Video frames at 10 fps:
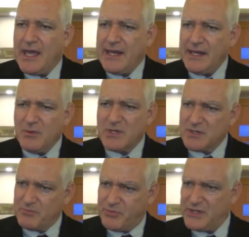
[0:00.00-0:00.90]
And he
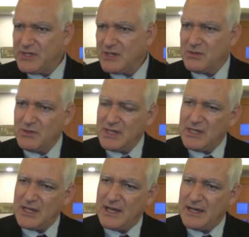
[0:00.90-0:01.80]
was preaching to
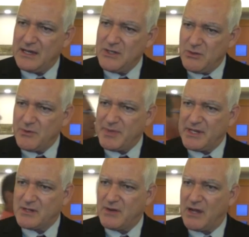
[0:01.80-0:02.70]
the
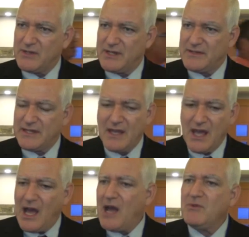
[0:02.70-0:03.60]
European crowd, and he said,
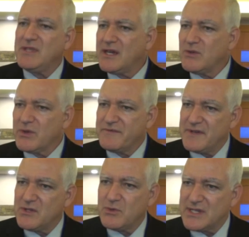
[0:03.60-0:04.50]
how dare you
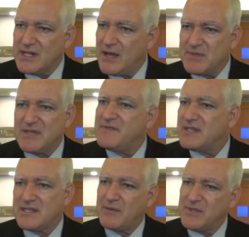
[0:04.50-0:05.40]
refer to Islam as if
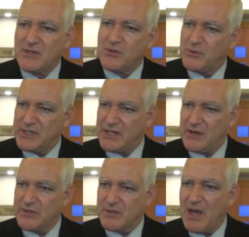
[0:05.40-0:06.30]
it is something to do with
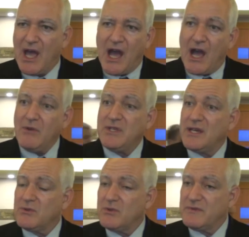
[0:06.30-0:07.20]
terrorism? How
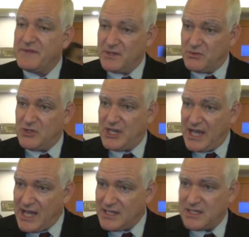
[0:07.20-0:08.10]
dare you refer to
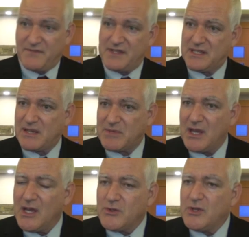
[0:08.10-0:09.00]
jihad as if it is
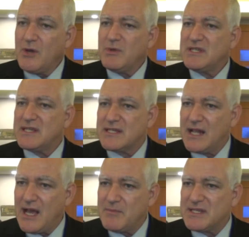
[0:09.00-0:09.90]
something? Do you know what's
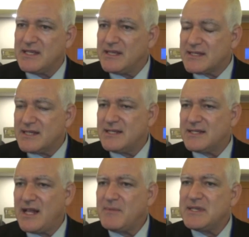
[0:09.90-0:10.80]
Islam?
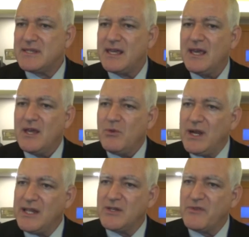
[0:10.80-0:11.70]
Islam is the
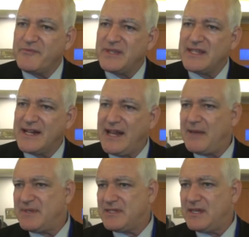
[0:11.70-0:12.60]
religion of peace and
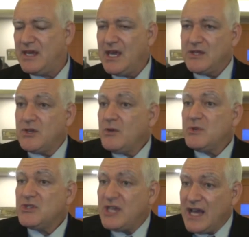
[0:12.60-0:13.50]
clemency. Do you know
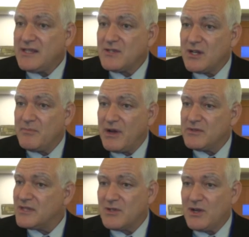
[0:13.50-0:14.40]
what jihad is all
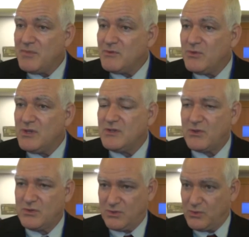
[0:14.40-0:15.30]
about? It's all about doing
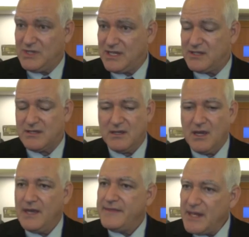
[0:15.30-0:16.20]
those good deeds.
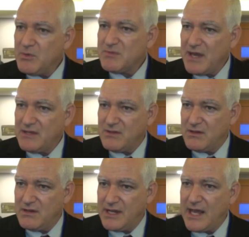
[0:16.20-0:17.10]
Then was my
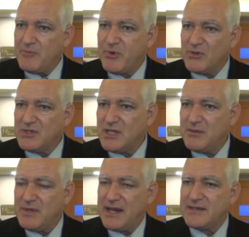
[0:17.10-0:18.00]
turn, and I approached
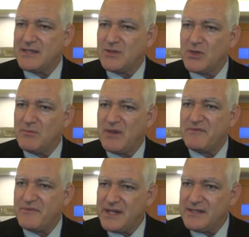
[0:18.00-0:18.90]
him, and I said to him,
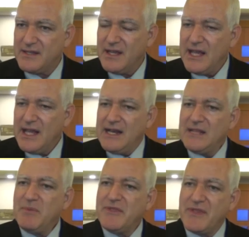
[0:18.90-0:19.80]
my friend,
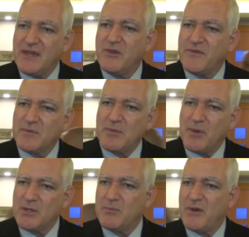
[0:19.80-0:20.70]
let me thank you from the
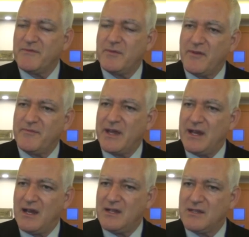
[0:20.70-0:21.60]
bottom of my
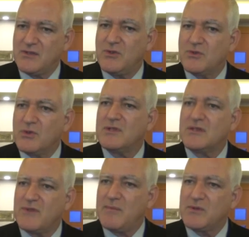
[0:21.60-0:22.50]
heart that you took
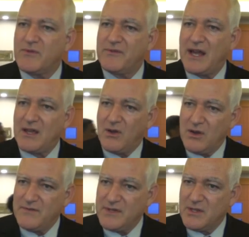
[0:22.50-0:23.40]
the trouble to fly
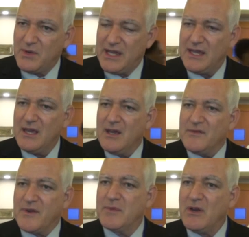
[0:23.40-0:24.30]
all over the way
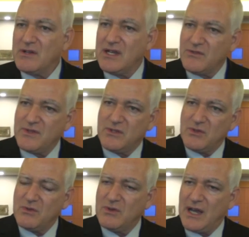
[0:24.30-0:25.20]
from your country
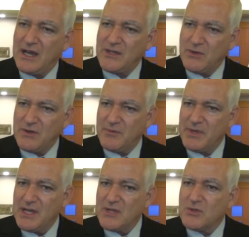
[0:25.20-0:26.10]
to
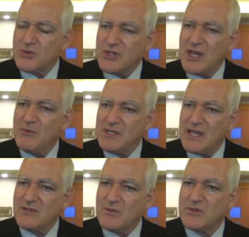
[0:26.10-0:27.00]
Europe to share with
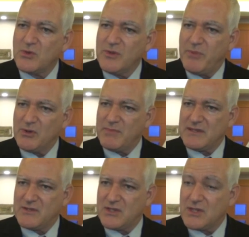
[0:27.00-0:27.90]
us those two important
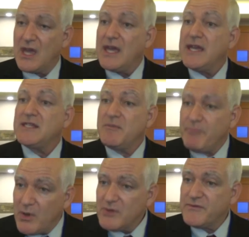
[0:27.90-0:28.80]
messages. It's
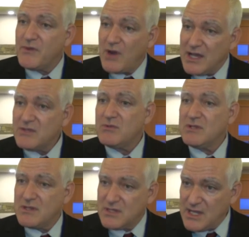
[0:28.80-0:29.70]
important for us to
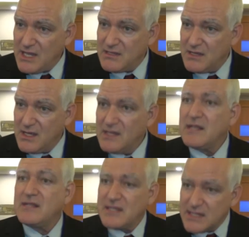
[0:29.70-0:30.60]
understand
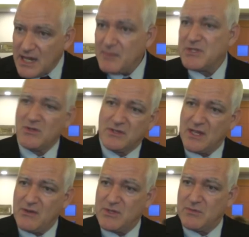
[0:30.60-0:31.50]
that Islam is not
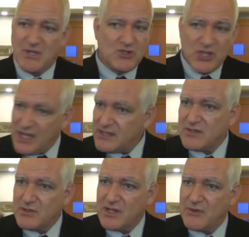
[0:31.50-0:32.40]
terrorism, that jihad
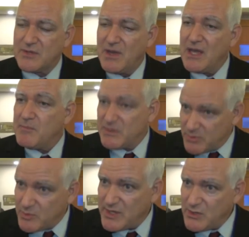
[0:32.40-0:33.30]
is not terrorism. But
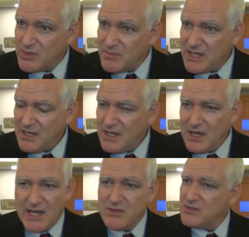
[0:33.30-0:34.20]
between you and me,
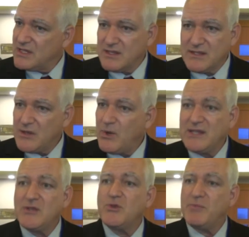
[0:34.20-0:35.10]
I don't understand
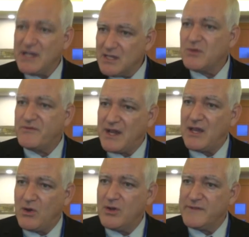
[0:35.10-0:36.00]
why did you bother to
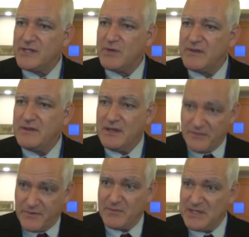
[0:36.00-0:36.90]
fly all over the way
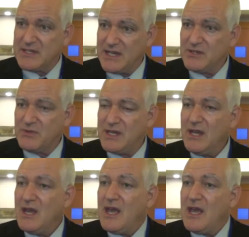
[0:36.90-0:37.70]
from this country